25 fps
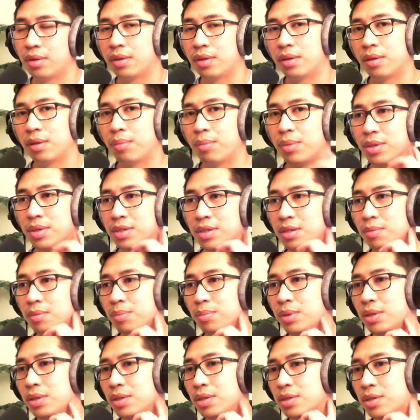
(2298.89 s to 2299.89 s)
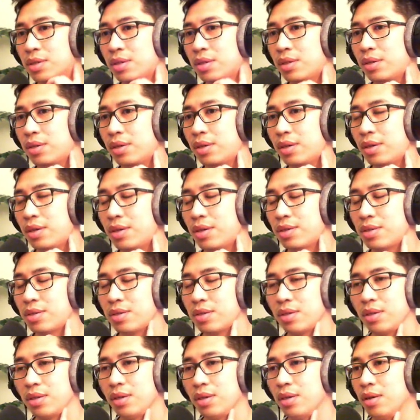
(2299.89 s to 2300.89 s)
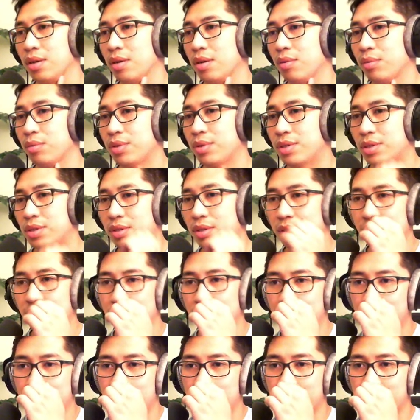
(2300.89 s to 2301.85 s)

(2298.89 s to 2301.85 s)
The missing piece here is we still need